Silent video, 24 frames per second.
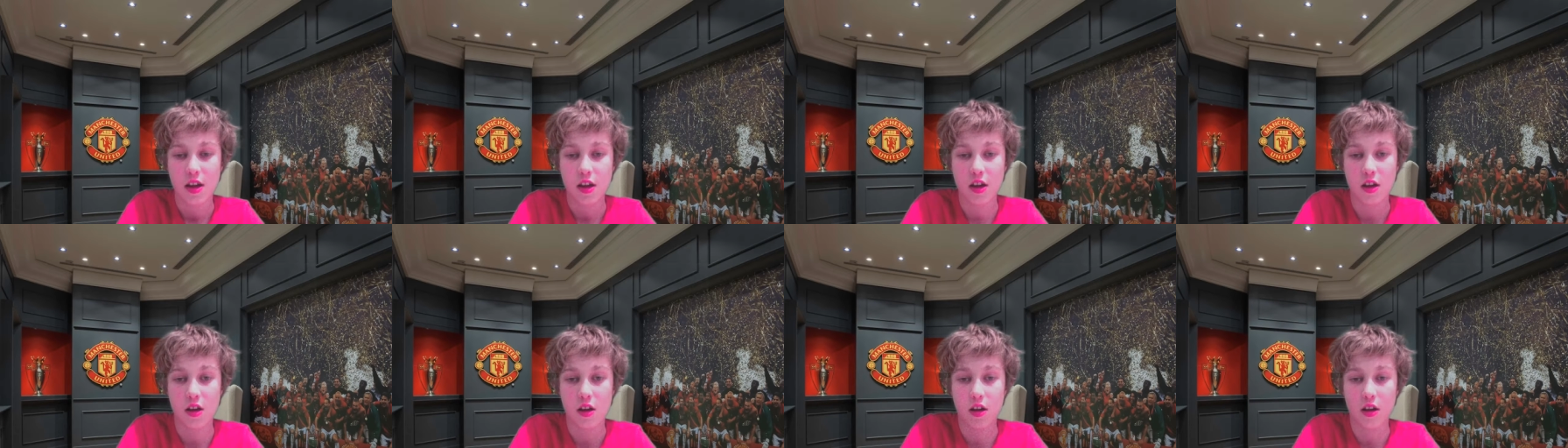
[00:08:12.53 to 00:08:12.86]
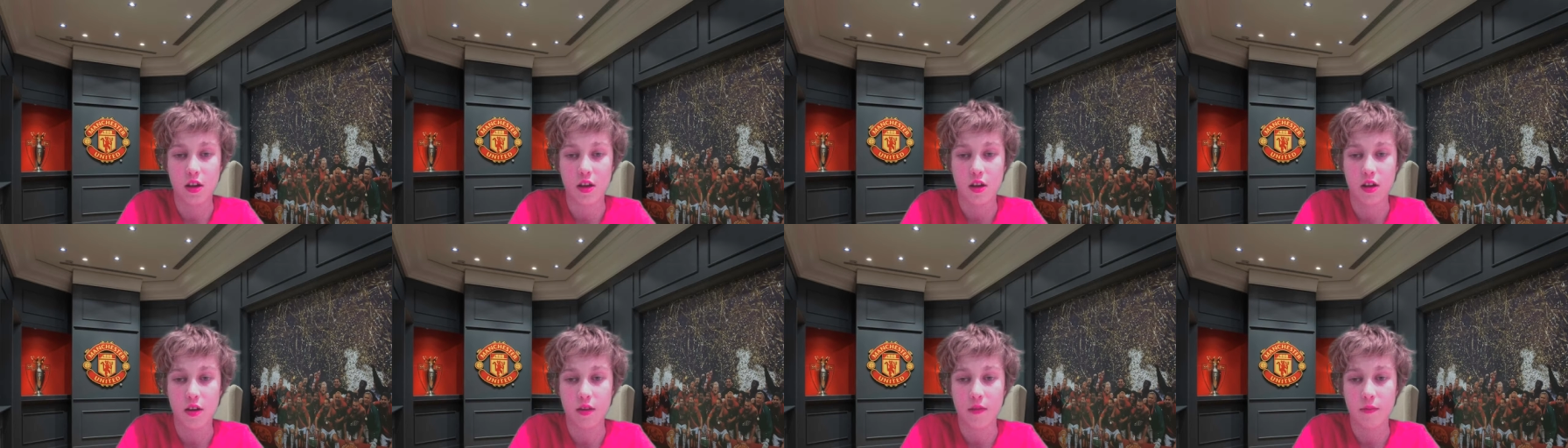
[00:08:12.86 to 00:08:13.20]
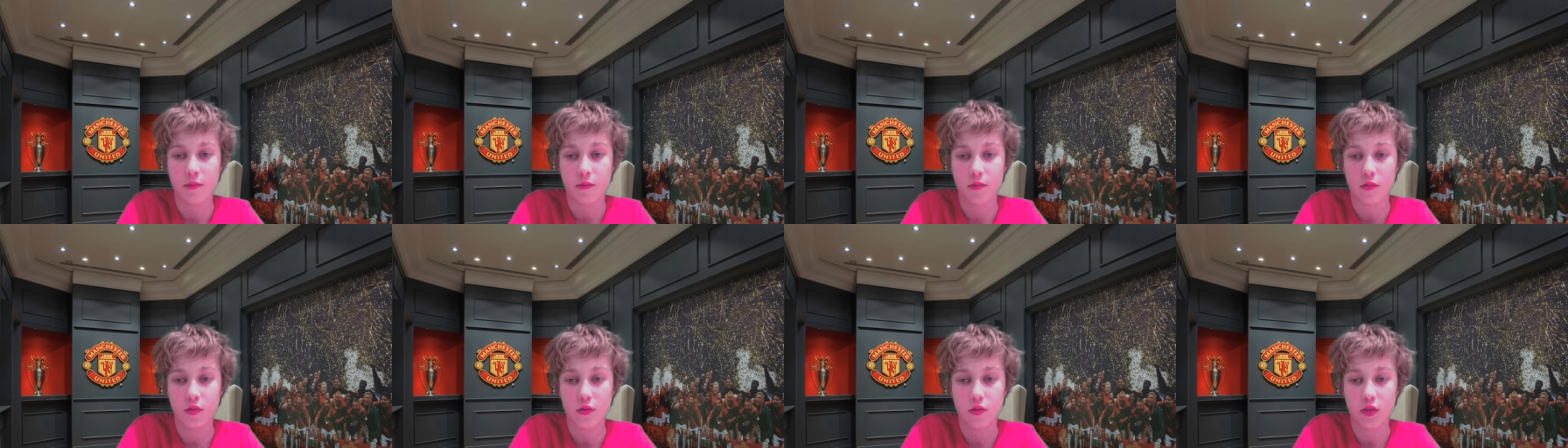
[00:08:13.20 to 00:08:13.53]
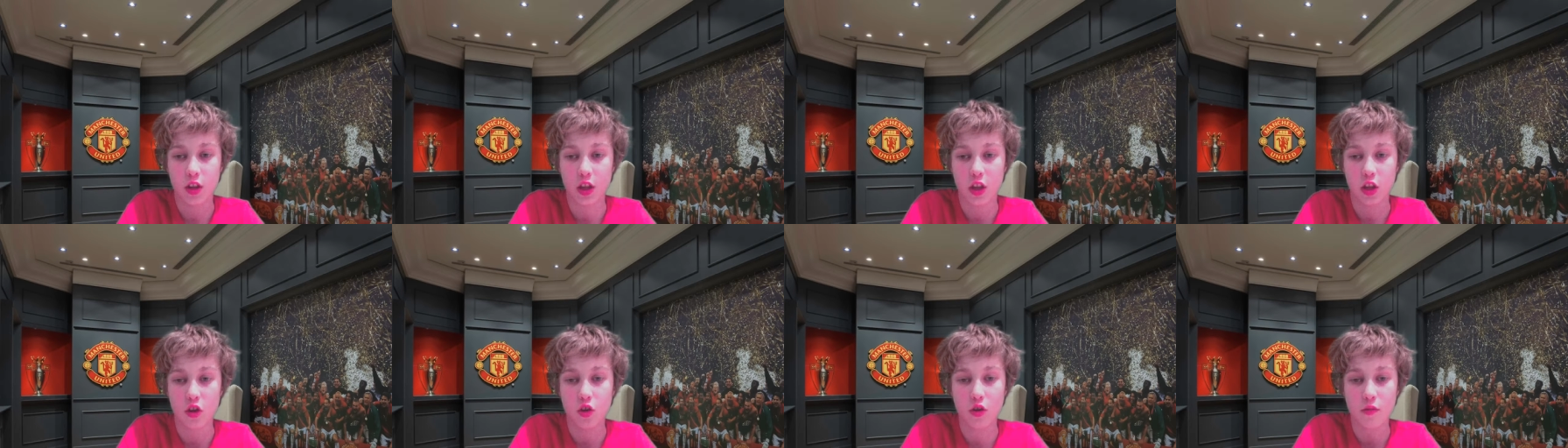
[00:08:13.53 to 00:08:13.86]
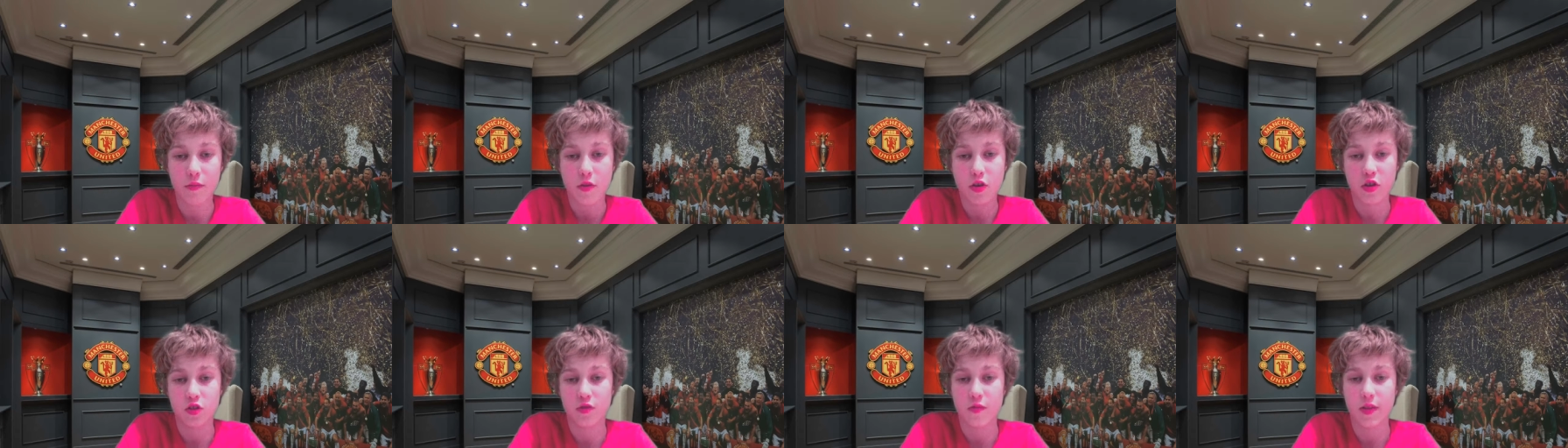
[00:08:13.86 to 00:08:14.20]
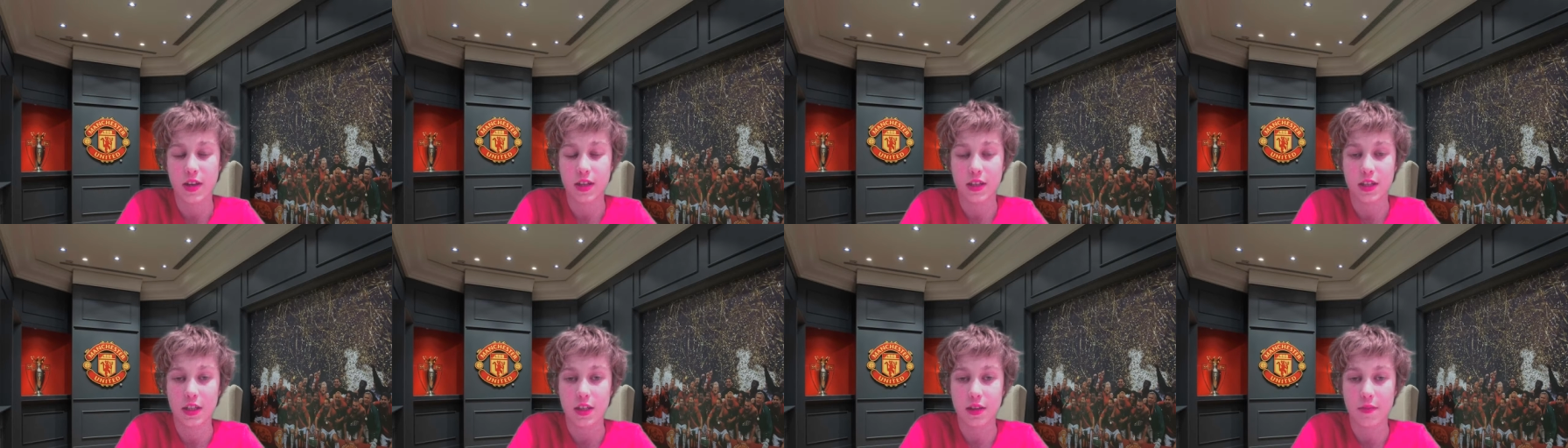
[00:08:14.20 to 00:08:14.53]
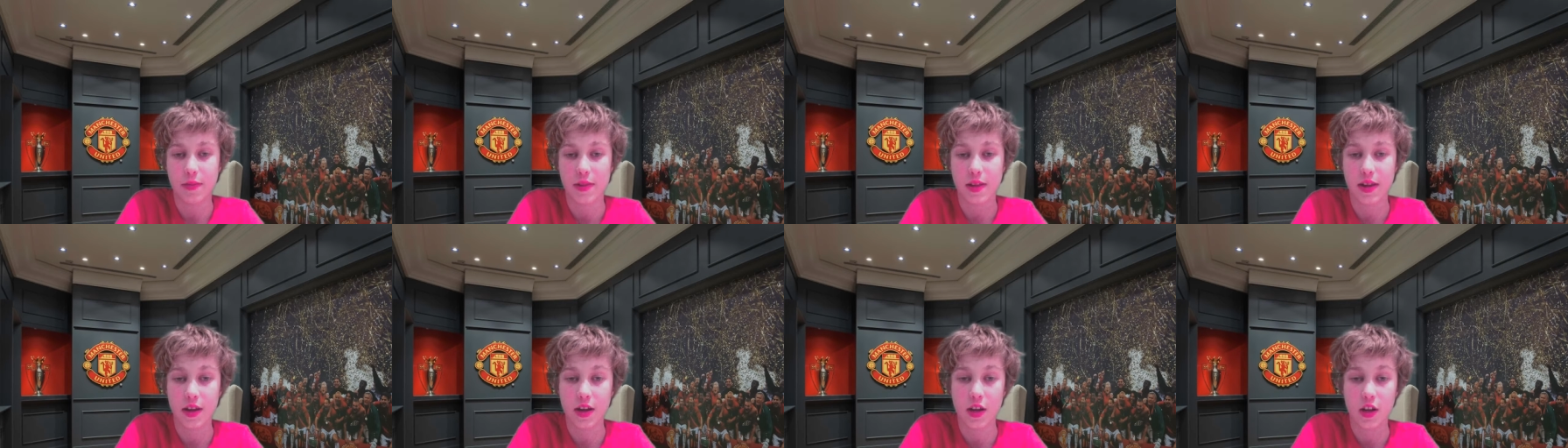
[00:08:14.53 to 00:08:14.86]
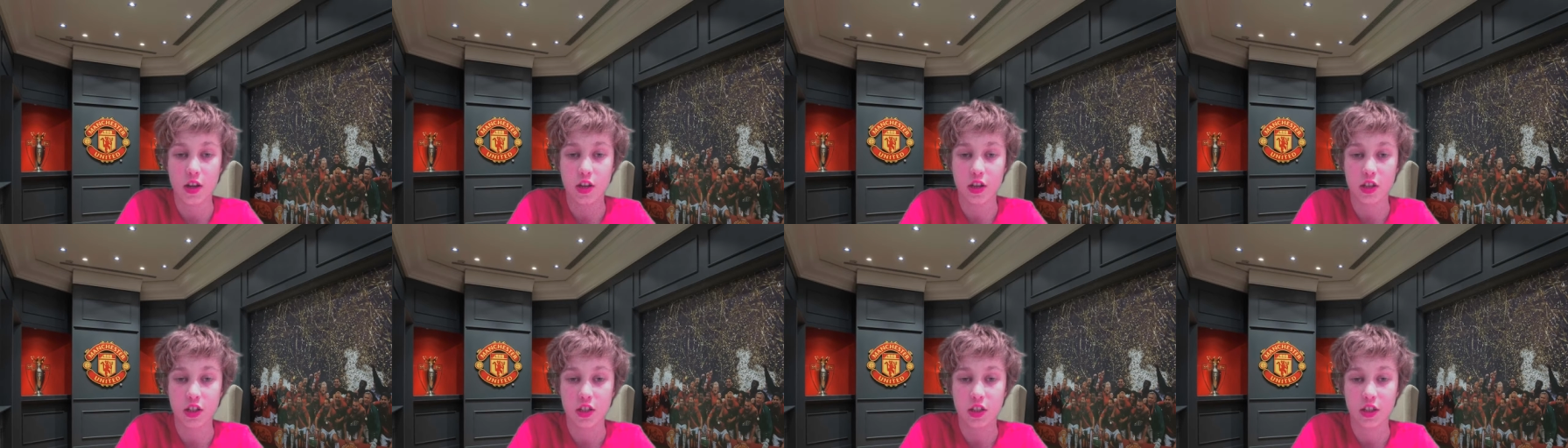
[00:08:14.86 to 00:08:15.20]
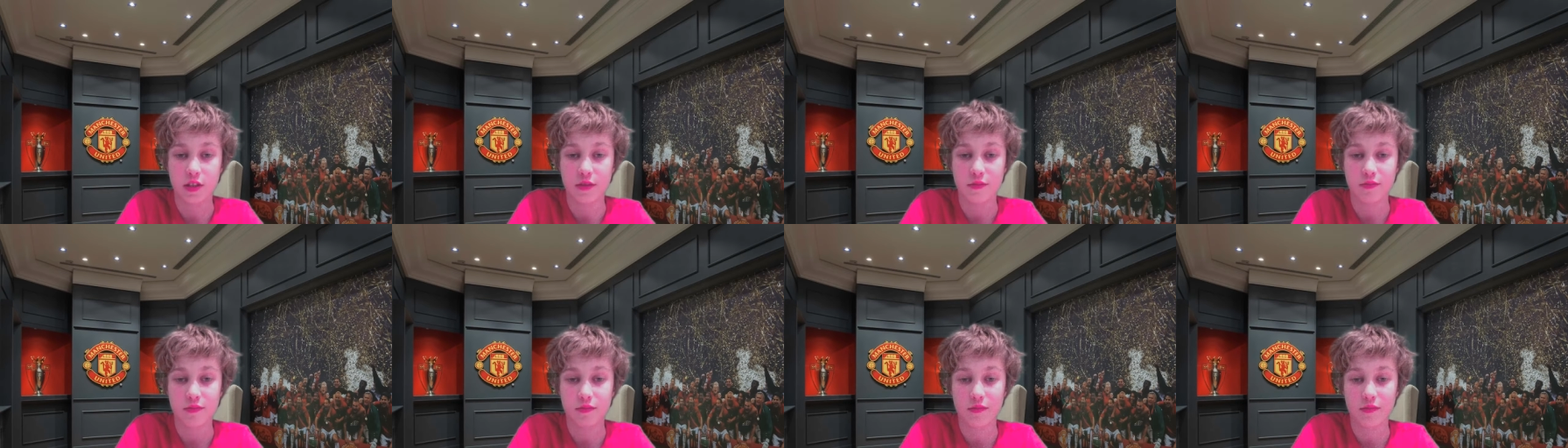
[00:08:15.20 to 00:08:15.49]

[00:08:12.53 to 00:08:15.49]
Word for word: um, not motivating the players.